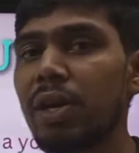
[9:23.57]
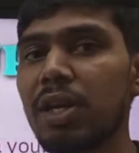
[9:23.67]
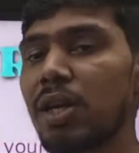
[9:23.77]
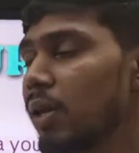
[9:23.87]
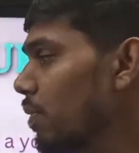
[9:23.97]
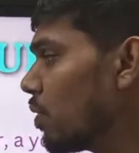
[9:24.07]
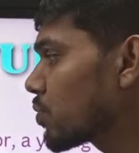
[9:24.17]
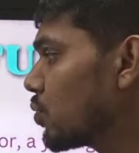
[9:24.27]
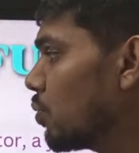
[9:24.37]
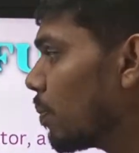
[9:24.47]
He belongs
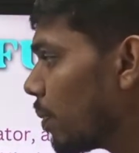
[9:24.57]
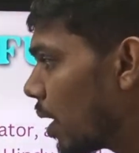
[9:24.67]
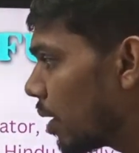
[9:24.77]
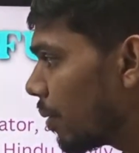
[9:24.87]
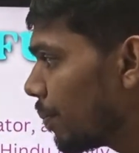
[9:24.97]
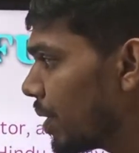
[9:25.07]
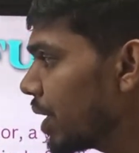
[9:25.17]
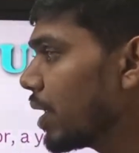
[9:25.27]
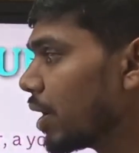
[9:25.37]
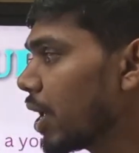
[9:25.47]
to
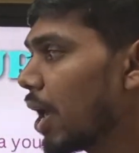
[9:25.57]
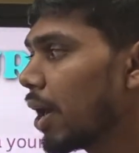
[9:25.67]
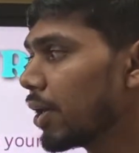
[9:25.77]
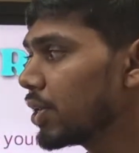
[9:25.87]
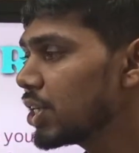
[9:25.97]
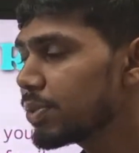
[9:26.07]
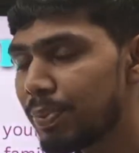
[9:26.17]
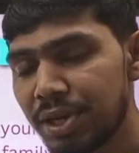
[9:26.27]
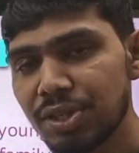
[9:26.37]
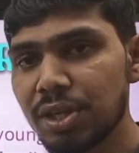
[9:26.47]
Britain. He is
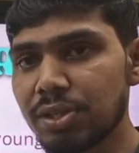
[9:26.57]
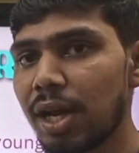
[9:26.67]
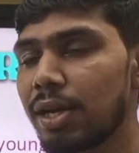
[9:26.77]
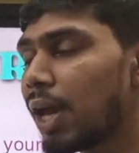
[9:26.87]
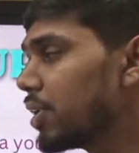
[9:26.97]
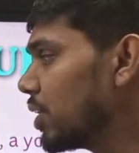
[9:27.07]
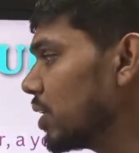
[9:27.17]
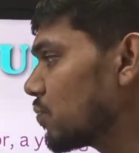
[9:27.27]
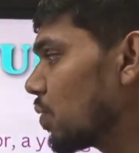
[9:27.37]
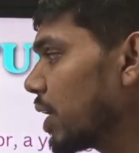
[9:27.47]
Britishers, right? And he is
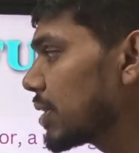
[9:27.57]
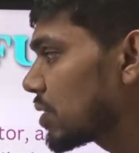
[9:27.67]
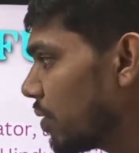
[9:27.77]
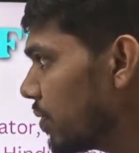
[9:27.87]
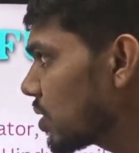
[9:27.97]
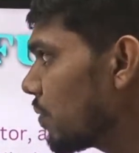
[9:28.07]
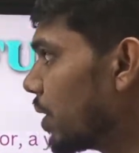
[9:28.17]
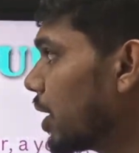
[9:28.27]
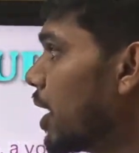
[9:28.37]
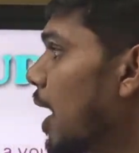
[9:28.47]
working as a civil
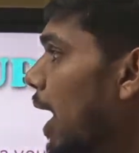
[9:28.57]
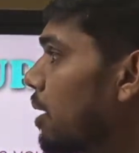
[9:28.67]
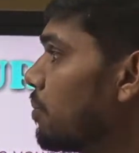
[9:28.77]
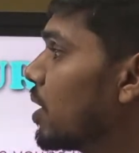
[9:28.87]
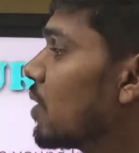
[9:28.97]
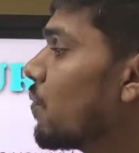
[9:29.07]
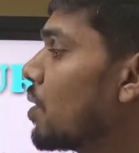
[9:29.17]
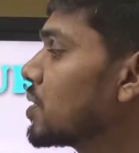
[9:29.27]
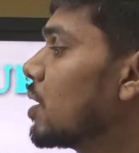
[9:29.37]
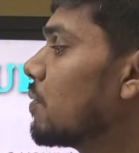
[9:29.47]
servant. And Meera
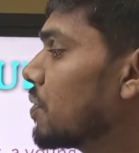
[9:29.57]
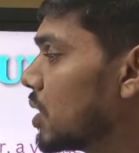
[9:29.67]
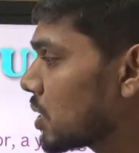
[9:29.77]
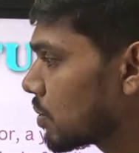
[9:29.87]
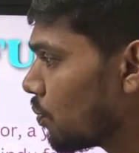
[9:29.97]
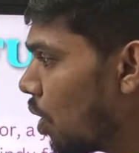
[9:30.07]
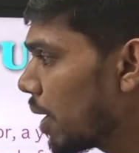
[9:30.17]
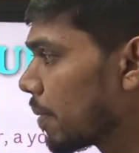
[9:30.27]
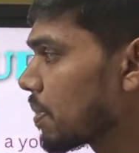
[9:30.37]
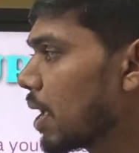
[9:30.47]
falls in love with this
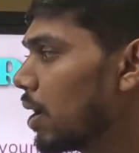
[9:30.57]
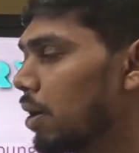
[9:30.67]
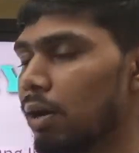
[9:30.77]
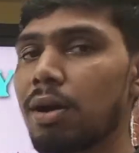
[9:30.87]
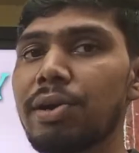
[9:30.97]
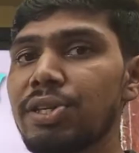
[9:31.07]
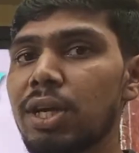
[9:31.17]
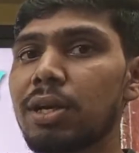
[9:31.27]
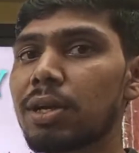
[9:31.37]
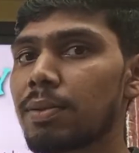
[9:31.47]
boy,
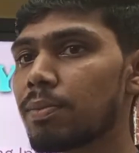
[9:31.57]
Richard.